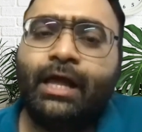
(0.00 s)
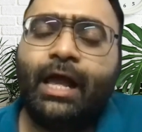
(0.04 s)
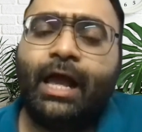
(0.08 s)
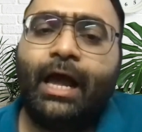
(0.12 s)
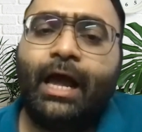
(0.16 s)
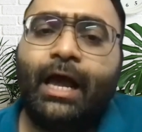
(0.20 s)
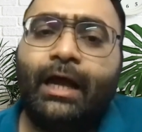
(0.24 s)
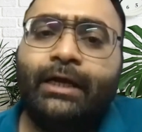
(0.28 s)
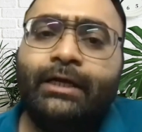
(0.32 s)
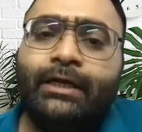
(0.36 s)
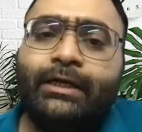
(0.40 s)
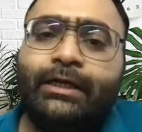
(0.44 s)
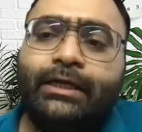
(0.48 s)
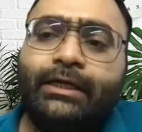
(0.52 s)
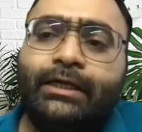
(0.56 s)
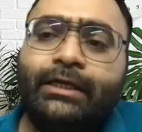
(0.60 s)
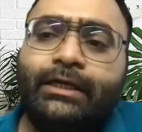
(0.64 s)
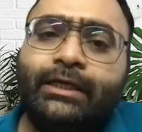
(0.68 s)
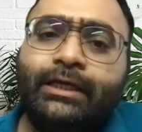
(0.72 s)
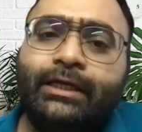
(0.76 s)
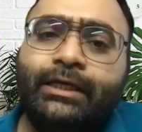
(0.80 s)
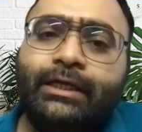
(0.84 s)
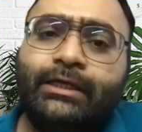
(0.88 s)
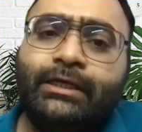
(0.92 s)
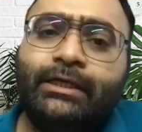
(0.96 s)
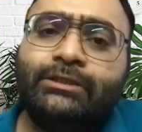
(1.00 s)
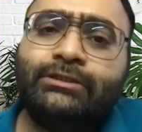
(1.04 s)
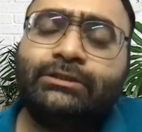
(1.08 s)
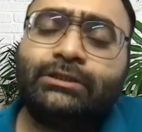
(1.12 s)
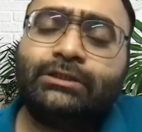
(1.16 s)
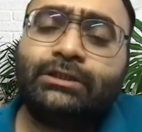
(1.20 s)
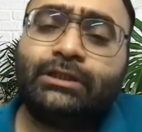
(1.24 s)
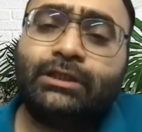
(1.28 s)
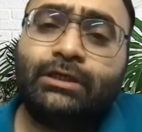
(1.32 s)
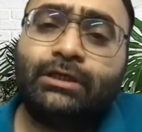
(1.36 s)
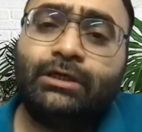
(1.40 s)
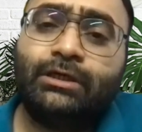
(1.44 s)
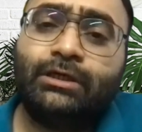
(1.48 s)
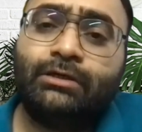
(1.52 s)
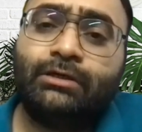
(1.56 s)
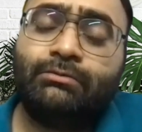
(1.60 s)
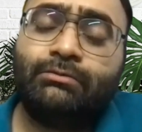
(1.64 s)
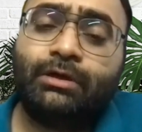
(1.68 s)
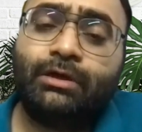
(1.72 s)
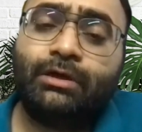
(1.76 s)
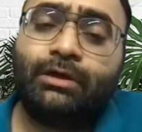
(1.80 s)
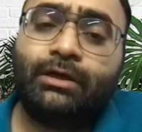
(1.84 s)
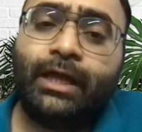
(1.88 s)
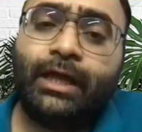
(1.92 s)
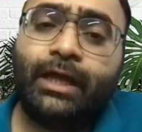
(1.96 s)
And he is
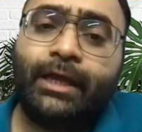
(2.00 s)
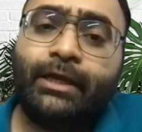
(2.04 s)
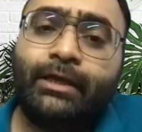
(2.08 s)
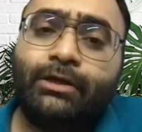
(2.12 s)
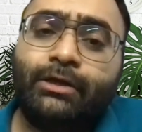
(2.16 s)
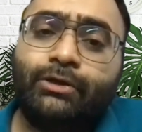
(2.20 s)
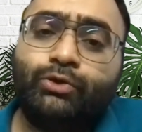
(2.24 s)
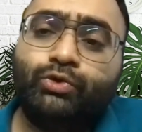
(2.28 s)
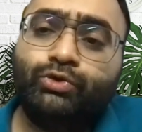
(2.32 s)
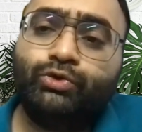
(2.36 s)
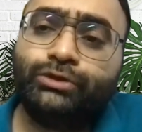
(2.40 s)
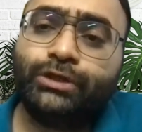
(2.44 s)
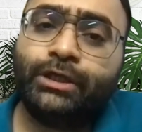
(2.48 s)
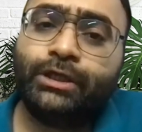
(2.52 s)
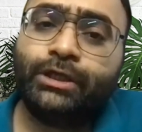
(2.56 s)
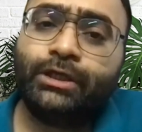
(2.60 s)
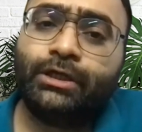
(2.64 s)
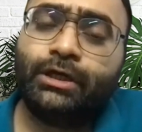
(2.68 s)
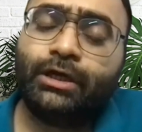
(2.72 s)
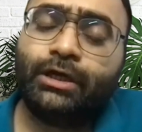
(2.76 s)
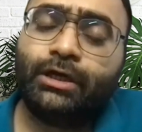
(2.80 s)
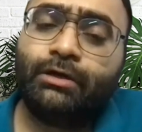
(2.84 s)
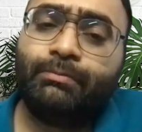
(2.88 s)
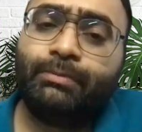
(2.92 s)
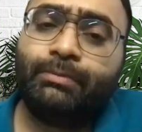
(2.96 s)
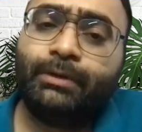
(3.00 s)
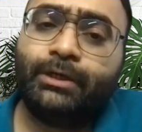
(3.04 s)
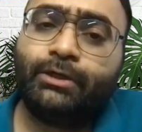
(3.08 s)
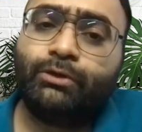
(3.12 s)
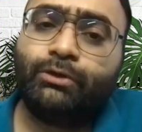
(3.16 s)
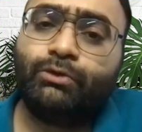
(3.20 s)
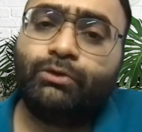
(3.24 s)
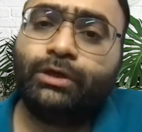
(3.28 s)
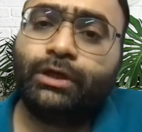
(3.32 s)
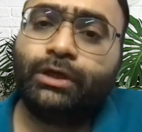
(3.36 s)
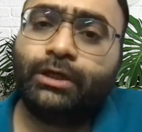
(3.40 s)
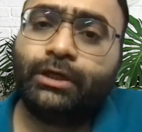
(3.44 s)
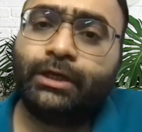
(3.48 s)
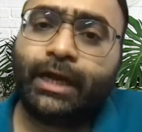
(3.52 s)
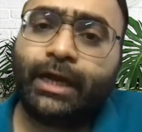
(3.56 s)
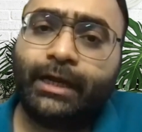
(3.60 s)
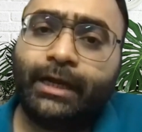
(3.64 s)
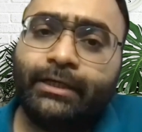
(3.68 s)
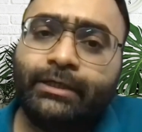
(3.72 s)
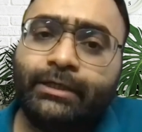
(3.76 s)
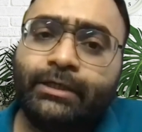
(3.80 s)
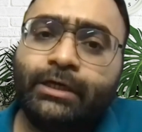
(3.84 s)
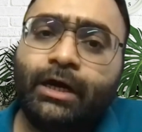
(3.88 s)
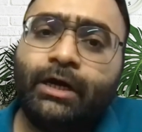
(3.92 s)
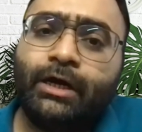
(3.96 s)
like using a particular
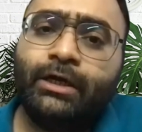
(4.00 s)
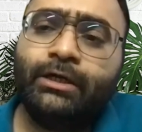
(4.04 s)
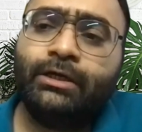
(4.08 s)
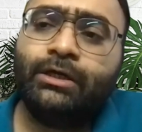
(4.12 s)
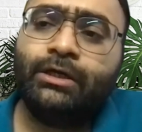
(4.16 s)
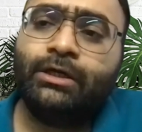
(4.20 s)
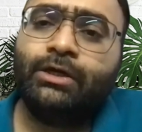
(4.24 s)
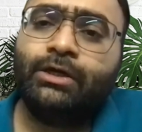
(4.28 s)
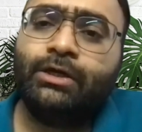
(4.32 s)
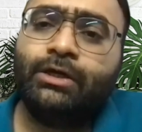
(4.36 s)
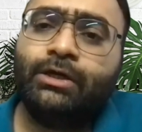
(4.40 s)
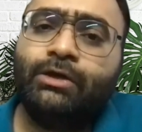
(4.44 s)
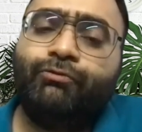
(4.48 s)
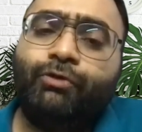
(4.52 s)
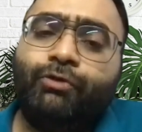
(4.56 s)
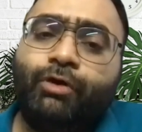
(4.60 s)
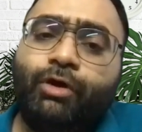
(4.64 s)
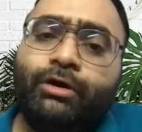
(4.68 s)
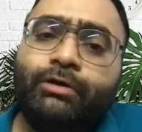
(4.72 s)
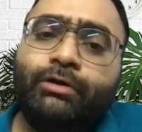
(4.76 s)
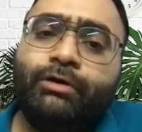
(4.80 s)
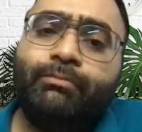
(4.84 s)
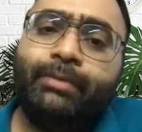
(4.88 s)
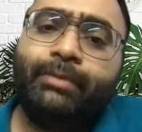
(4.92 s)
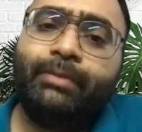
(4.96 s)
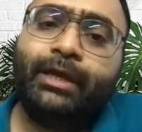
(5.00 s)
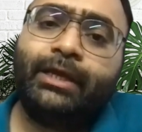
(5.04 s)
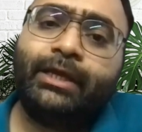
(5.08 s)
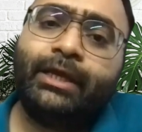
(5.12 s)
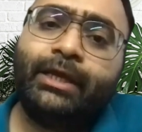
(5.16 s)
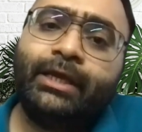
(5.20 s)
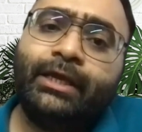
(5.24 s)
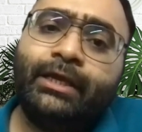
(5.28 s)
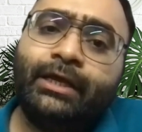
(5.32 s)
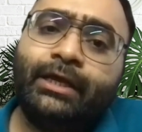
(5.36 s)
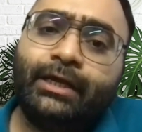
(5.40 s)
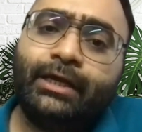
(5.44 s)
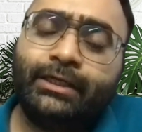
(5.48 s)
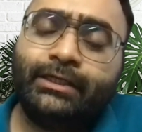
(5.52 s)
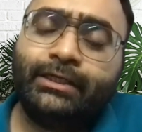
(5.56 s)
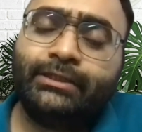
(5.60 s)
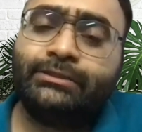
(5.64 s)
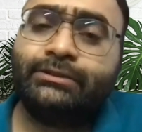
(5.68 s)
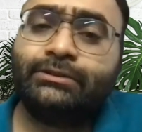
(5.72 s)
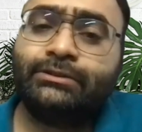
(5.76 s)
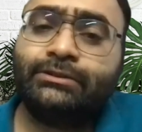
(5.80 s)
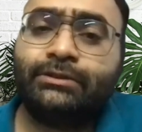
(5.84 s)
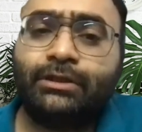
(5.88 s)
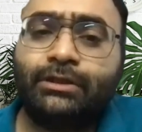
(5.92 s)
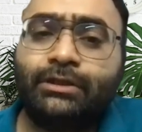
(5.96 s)
credit card for making
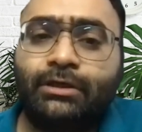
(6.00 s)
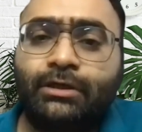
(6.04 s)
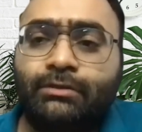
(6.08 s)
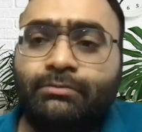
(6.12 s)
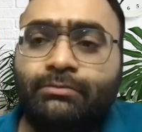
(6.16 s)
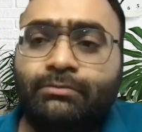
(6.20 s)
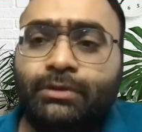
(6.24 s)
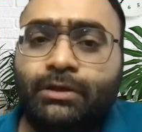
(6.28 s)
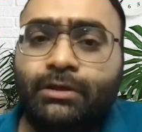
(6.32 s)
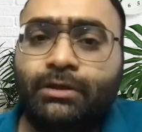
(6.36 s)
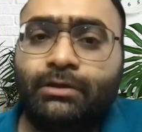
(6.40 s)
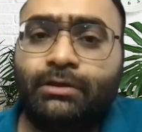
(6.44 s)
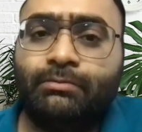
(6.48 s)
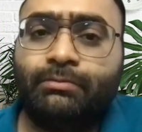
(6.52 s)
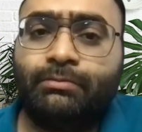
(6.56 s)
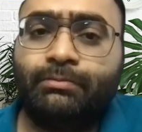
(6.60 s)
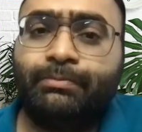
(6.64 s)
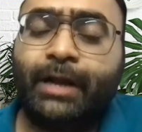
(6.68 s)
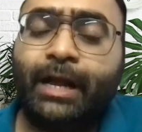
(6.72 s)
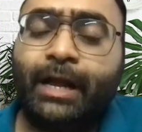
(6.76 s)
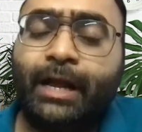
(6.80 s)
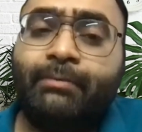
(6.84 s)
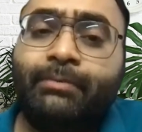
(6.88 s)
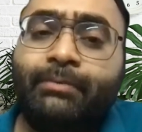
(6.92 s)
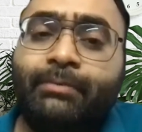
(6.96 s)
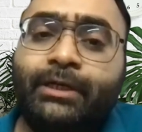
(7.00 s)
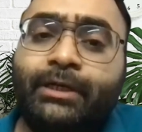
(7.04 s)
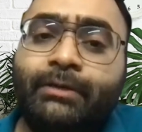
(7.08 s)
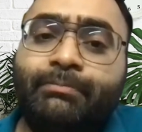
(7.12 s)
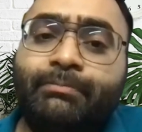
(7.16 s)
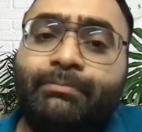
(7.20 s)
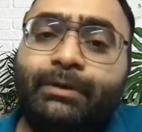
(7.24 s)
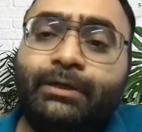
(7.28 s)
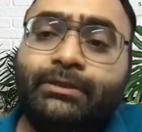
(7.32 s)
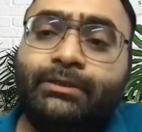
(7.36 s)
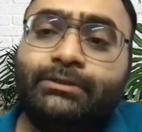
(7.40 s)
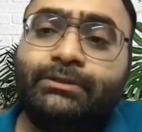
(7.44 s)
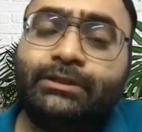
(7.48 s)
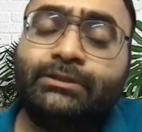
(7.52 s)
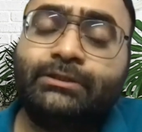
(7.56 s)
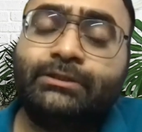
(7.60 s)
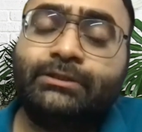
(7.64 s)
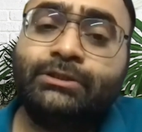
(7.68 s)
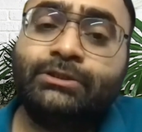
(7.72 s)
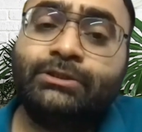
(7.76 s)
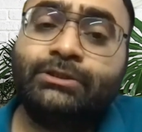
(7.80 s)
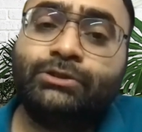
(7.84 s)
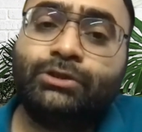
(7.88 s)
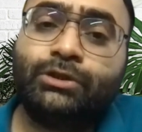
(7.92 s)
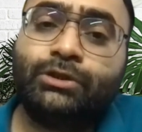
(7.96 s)
his primary
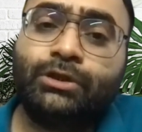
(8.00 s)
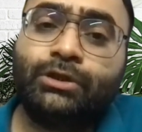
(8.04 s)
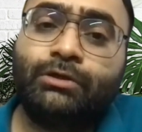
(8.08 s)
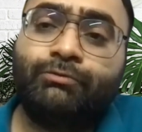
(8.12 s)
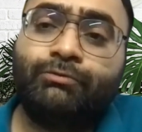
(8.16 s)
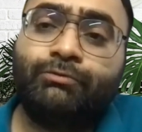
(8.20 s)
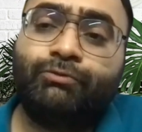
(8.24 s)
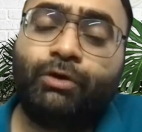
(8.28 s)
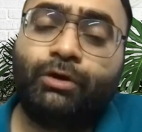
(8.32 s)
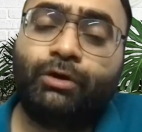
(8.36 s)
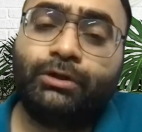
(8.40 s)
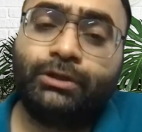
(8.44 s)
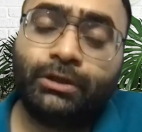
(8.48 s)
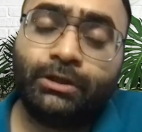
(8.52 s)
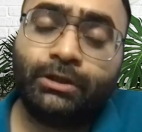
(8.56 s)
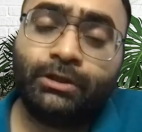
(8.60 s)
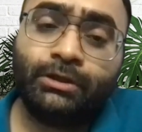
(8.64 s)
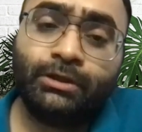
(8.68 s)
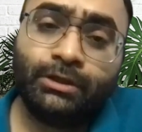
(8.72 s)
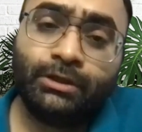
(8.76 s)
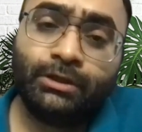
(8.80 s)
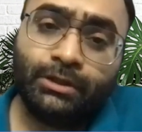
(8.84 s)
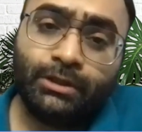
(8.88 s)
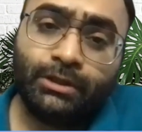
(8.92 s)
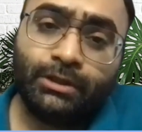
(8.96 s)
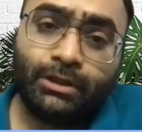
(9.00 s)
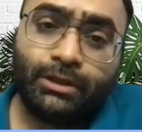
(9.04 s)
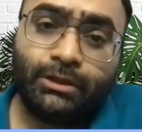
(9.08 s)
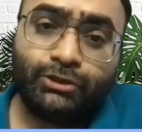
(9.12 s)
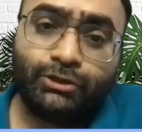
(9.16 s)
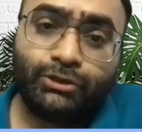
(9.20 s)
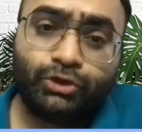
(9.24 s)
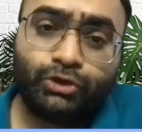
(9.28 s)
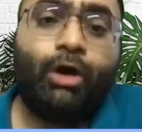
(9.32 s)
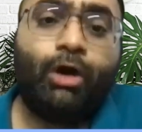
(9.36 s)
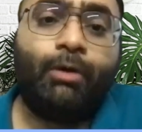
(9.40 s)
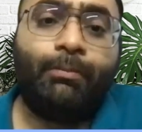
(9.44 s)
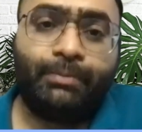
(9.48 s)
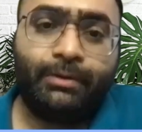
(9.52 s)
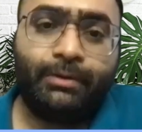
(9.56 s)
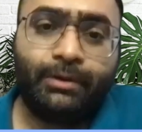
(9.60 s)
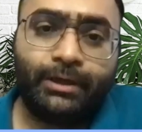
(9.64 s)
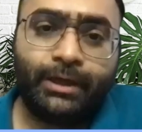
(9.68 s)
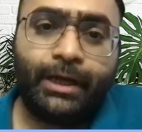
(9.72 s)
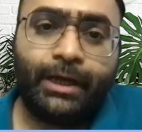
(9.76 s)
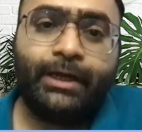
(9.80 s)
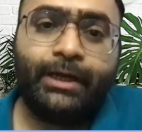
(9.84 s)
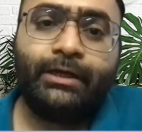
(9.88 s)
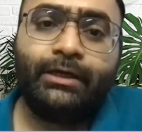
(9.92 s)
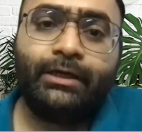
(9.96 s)
purchases for the shop,
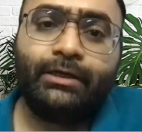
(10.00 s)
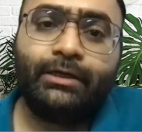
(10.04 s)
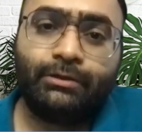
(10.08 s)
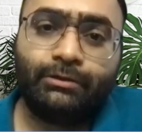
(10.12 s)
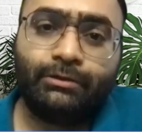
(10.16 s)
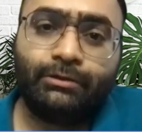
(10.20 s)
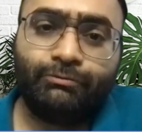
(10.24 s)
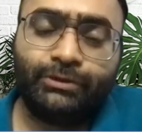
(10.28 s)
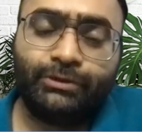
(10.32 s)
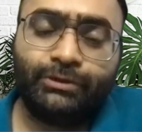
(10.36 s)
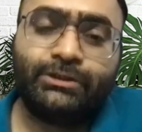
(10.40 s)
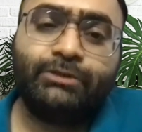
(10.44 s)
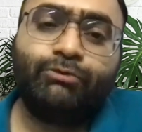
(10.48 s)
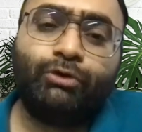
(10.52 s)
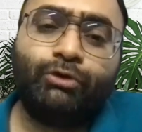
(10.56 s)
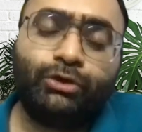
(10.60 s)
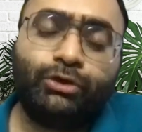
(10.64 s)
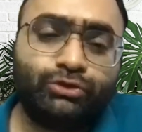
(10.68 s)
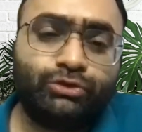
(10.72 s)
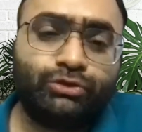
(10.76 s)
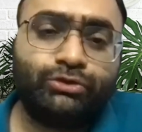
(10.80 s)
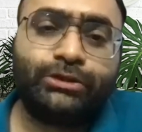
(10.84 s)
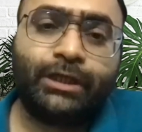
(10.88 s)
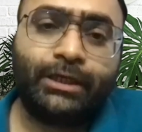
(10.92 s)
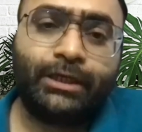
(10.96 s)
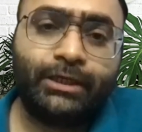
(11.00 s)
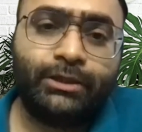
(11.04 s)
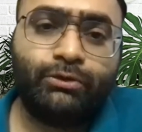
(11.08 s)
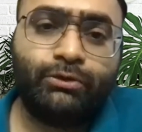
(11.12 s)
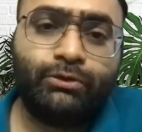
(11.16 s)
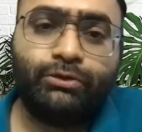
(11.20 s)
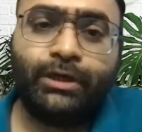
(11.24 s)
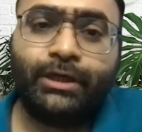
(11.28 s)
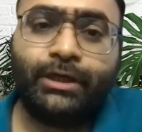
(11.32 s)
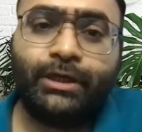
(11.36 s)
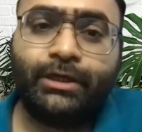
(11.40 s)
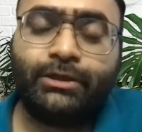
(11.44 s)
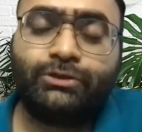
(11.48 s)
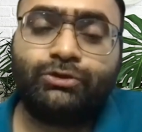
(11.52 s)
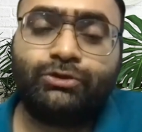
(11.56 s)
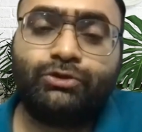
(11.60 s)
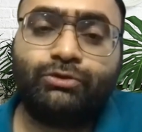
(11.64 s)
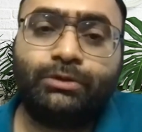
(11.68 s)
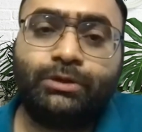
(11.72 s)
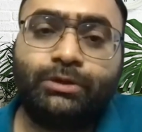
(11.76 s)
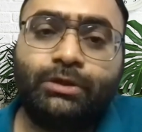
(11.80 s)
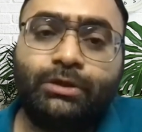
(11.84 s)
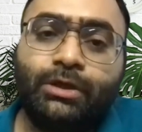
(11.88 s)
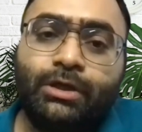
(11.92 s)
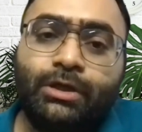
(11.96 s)
right? Which he wants to sell it to the end customer.